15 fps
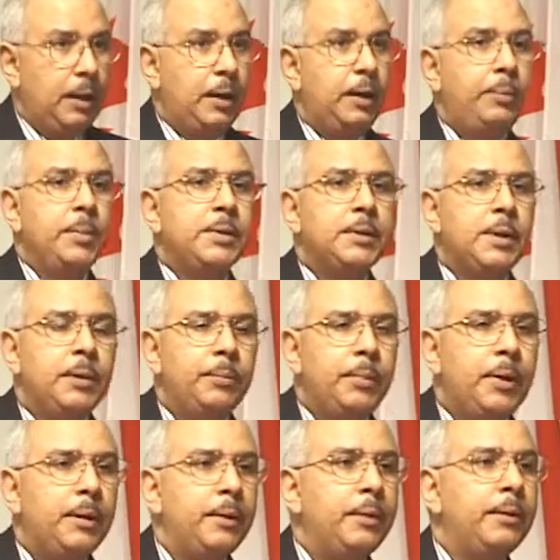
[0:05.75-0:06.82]
Let me start
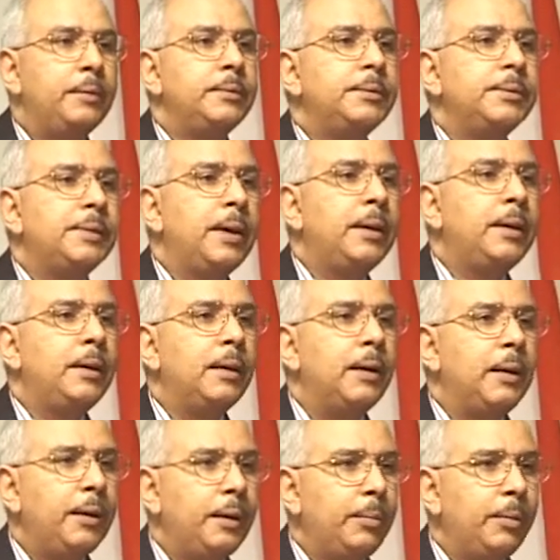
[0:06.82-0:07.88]
by thanking
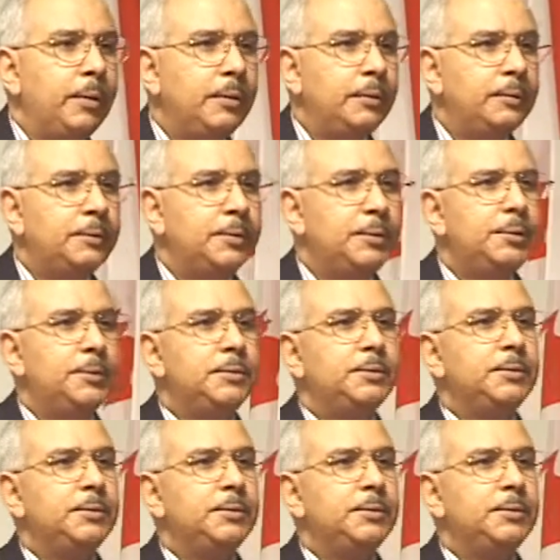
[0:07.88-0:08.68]
LARIBA for